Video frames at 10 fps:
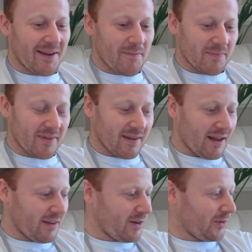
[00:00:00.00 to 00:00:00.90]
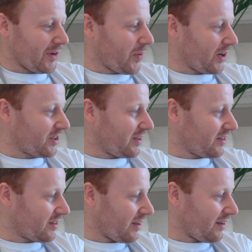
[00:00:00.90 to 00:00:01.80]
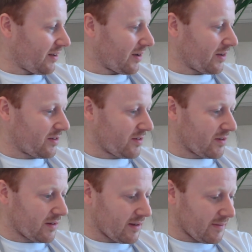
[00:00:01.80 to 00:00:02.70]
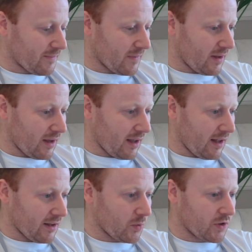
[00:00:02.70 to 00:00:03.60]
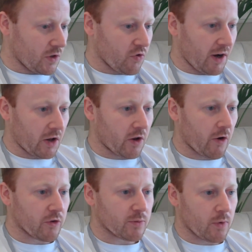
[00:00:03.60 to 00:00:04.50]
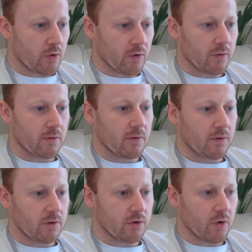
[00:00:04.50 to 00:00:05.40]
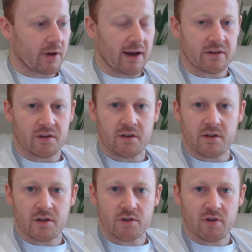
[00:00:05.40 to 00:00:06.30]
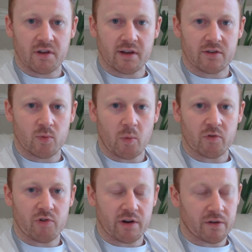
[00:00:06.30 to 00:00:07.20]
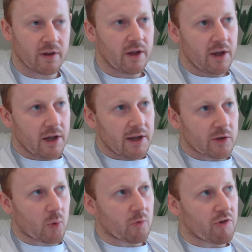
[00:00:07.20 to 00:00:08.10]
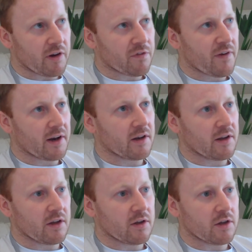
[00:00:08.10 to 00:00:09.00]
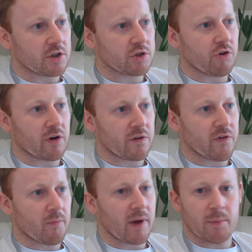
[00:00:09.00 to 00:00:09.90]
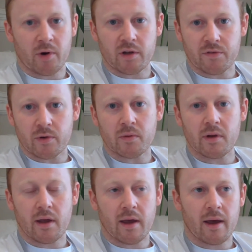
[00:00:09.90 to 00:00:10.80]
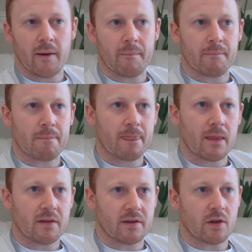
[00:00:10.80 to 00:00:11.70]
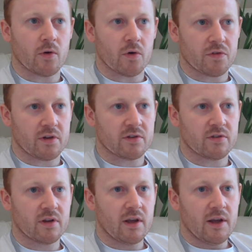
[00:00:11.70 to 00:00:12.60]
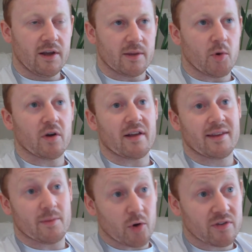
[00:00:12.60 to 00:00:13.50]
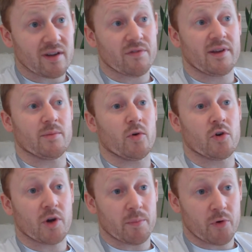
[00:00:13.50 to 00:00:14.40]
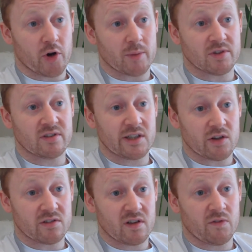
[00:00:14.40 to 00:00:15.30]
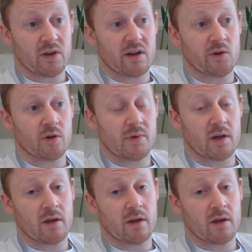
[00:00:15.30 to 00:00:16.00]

um, I think only the question is, I think it's, I think we should try and encourage more young guys into the industry. I think that's what yeah, we're really, it's what we're really finding a, uh, a, struggle from my point of view. Um, I think the Northeast, the more, I think the more TV and the more cooking programs you see on TV can only be a,